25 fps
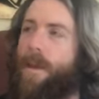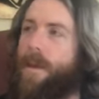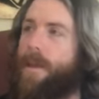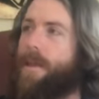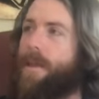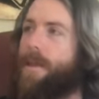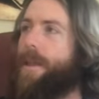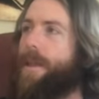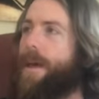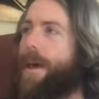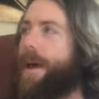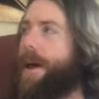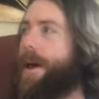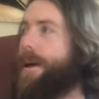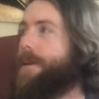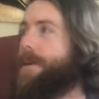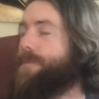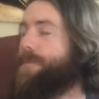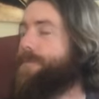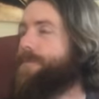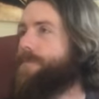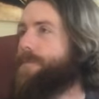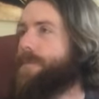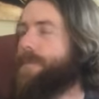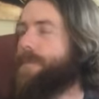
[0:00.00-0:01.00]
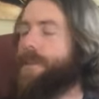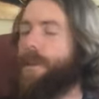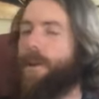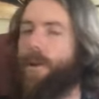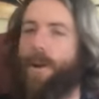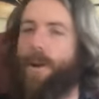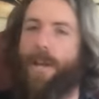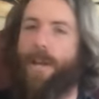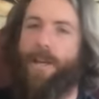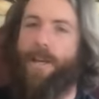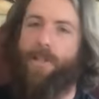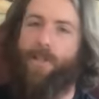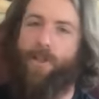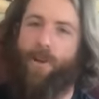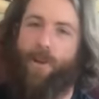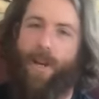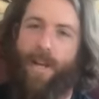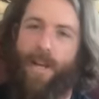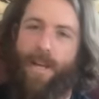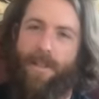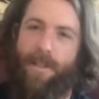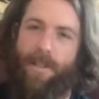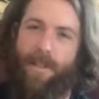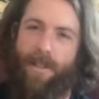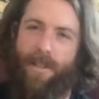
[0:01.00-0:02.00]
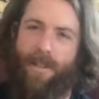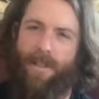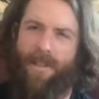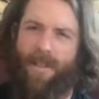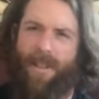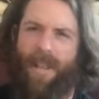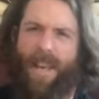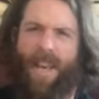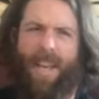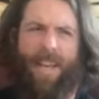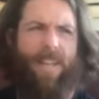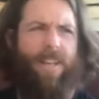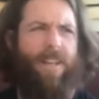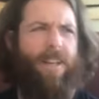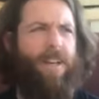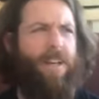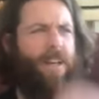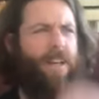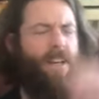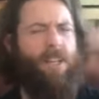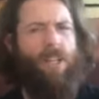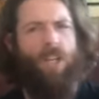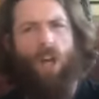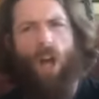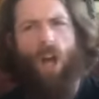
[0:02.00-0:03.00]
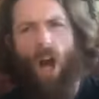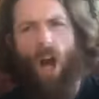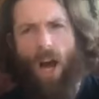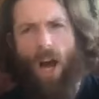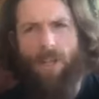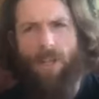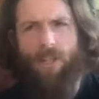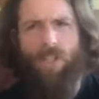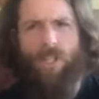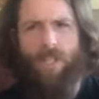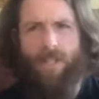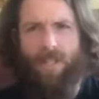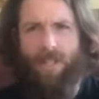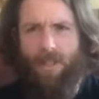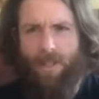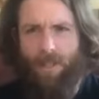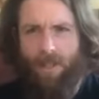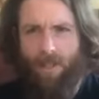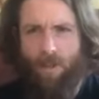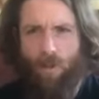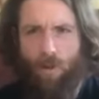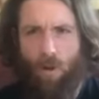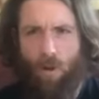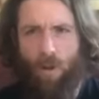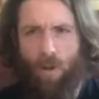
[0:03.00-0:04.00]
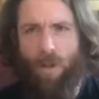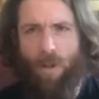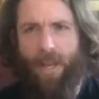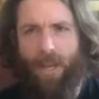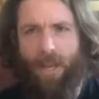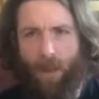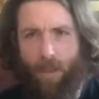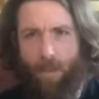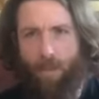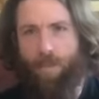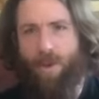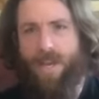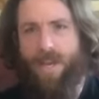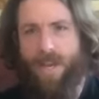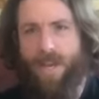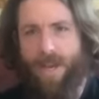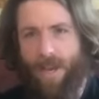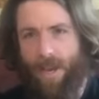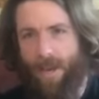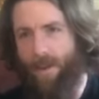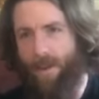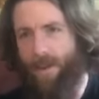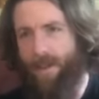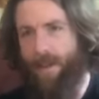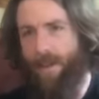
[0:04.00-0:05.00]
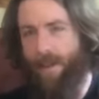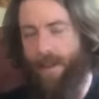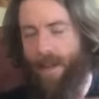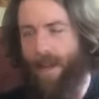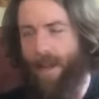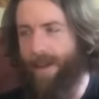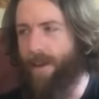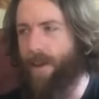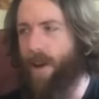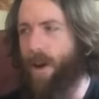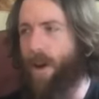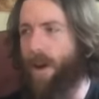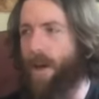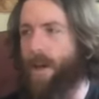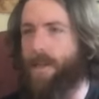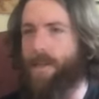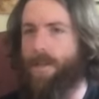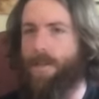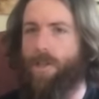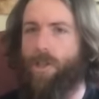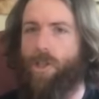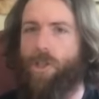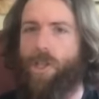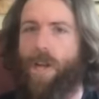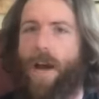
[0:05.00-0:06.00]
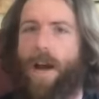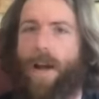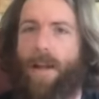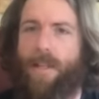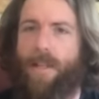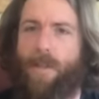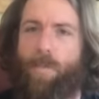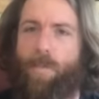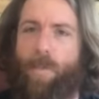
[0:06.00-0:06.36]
that there is or isn't like a conscious like being that like calls the shots,